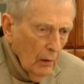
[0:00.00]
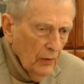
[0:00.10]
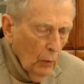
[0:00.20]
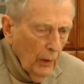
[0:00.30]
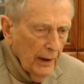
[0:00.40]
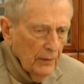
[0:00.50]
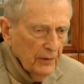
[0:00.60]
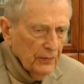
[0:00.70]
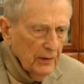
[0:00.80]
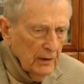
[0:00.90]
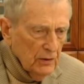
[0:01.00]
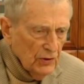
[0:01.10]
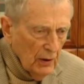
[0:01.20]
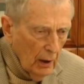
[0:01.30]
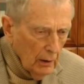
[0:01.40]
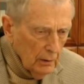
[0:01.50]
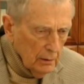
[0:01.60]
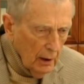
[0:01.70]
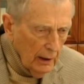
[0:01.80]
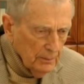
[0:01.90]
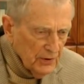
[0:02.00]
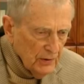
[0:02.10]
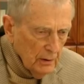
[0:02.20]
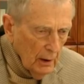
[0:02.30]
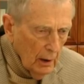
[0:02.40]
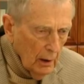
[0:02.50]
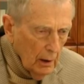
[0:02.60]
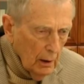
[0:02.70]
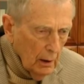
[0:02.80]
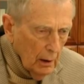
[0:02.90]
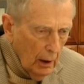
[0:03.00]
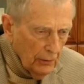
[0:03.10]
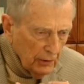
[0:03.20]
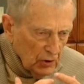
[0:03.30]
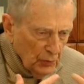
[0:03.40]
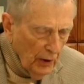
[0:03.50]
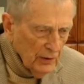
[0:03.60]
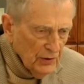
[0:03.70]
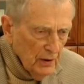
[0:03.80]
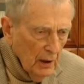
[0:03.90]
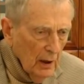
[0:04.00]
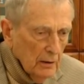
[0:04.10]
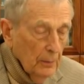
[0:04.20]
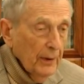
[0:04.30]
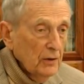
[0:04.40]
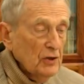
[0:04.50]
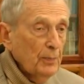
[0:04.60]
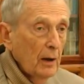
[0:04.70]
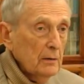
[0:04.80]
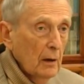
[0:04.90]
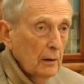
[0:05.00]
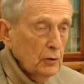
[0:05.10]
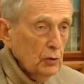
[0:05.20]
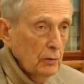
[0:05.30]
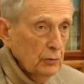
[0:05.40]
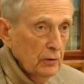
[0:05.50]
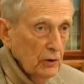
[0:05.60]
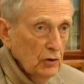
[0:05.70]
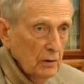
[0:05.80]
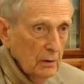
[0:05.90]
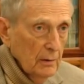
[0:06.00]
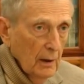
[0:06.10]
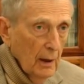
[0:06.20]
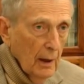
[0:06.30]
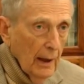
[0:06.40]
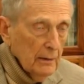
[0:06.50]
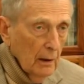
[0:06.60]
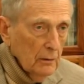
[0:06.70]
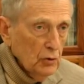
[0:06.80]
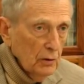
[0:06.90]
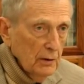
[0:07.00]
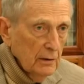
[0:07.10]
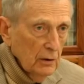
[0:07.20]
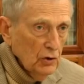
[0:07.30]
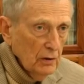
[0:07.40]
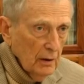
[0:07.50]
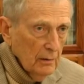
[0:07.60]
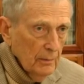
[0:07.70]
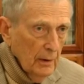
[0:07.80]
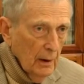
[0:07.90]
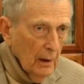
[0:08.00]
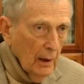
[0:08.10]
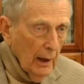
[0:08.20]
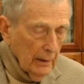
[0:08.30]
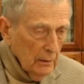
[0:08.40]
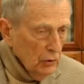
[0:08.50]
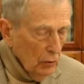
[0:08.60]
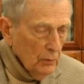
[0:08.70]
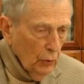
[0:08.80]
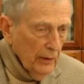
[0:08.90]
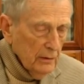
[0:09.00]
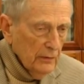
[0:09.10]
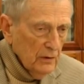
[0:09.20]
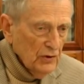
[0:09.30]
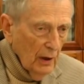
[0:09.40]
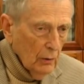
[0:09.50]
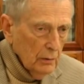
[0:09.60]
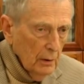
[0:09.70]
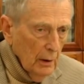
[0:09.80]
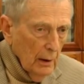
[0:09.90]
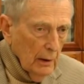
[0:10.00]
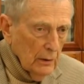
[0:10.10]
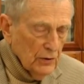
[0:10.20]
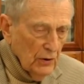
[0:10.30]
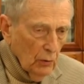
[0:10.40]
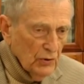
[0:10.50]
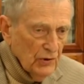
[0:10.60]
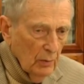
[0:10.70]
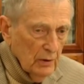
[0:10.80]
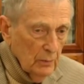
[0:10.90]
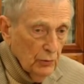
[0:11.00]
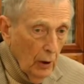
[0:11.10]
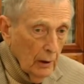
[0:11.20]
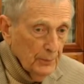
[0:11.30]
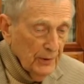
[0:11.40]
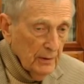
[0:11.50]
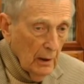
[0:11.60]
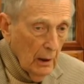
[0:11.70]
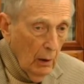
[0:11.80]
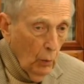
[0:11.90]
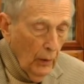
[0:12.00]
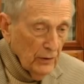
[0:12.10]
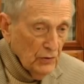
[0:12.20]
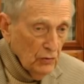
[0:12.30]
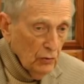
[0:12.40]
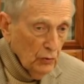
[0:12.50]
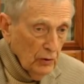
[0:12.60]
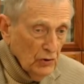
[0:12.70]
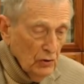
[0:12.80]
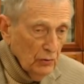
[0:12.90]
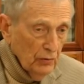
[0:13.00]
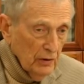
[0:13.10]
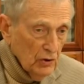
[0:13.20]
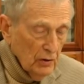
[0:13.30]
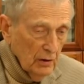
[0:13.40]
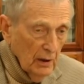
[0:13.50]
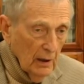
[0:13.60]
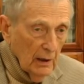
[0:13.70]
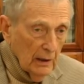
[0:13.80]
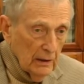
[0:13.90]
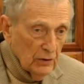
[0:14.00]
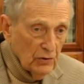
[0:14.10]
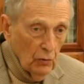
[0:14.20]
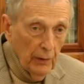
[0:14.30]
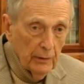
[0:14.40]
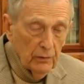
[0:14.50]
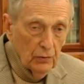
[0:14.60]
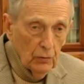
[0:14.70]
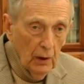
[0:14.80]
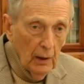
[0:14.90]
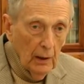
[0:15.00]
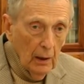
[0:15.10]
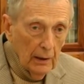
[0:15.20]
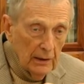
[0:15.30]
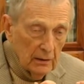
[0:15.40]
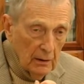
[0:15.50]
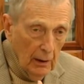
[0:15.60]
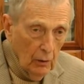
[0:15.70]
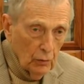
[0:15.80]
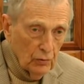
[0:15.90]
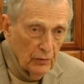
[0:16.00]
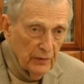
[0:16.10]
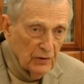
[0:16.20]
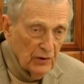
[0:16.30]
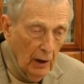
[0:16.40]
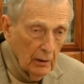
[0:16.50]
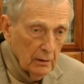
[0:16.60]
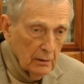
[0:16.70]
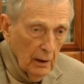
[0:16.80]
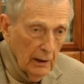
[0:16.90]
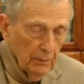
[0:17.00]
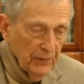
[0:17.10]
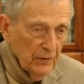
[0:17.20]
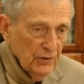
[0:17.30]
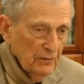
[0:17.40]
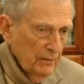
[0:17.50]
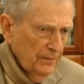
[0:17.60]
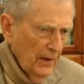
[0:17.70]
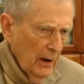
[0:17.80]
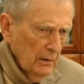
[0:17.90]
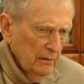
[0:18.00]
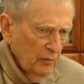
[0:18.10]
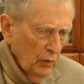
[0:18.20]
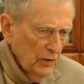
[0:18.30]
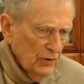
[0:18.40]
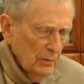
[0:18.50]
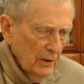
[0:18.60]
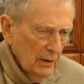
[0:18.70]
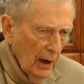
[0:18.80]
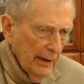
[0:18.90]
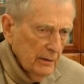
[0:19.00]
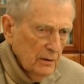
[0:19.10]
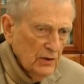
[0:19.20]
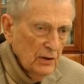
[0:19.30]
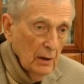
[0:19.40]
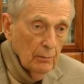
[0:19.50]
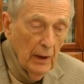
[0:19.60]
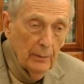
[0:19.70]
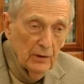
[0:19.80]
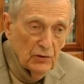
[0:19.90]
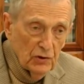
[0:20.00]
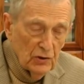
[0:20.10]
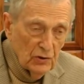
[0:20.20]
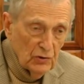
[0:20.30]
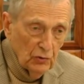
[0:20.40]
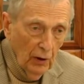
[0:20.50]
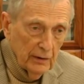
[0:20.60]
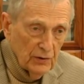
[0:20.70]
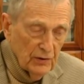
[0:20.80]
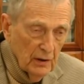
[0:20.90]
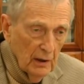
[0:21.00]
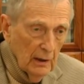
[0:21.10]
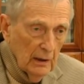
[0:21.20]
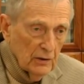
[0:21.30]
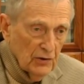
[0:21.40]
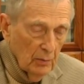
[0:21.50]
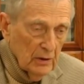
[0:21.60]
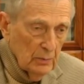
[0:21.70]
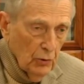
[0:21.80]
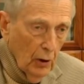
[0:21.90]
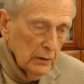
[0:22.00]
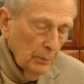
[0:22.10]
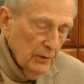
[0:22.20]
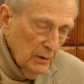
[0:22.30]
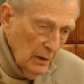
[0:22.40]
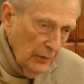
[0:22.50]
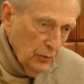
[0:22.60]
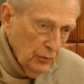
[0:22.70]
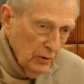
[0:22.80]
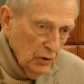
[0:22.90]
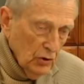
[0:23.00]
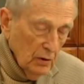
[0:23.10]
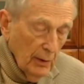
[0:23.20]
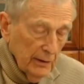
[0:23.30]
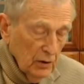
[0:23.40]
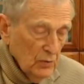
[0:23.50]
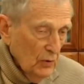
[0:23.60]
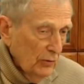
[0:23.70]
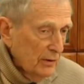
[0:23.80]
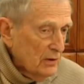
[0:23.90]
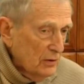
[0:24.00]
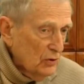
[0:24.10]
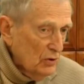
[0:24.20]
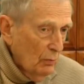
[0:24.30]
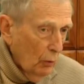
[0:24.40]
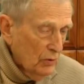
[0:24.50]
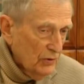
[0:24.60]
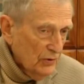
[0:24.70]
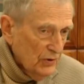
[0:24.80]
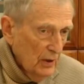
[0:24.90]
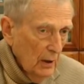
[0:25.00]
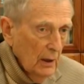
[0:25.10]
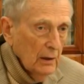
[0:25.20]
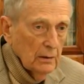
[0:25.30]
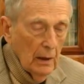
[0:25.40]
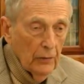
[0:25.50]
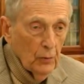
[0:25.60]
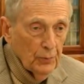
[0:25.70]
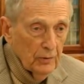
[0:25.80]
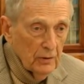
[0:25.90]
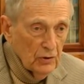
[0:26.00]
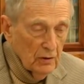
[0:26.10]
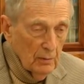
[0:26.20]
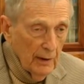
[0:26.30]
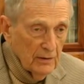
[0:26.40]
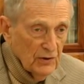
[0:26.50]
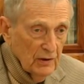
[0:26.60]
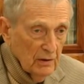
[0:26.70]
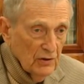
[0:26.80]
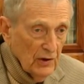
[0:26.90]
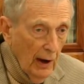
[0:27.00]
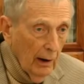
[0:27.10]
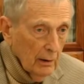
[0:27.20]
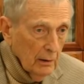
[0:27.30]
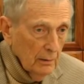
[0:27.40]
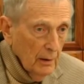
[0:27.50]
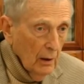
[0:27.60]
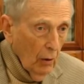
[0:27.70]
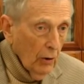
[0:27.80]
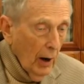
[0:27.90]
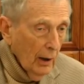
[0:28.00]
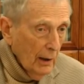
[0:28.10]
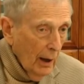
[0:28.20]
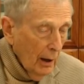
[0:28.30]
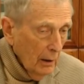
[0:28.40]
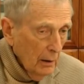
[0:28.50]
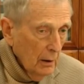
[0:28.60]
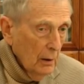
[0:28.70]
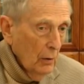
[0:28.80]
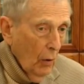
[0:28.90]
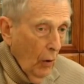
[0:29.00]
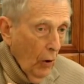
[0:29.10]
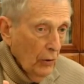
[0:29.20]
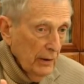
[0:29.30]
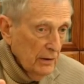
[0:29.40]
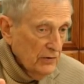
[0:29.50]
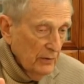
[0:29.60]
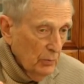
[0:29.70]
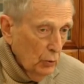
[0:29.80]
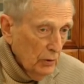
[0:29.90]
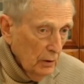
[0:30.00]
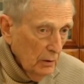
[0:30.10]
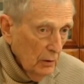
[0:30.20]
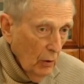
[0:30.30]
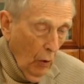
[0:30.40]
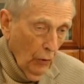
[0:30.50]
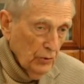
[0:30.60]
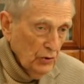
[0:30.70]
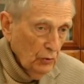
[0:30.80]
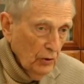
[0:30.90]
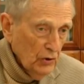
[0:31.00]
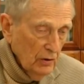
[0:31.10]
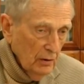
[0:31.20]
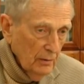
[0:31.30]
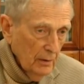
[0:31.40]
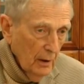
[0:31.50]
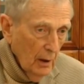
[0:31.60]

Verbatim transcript: the way that these archetypes are expressed depends upon cultural tradition and cultural conditioning. And Jung pointed this out. So, somebody brought up a Western Christian tradition is going to encounter this archetype, this font of wisdom and guidance, maybe is Jesus Christ. Somebody brought up in another tradition might experience this as Moses. Another tradition might see it as Allah or Allah or as the Buddha or as Krishna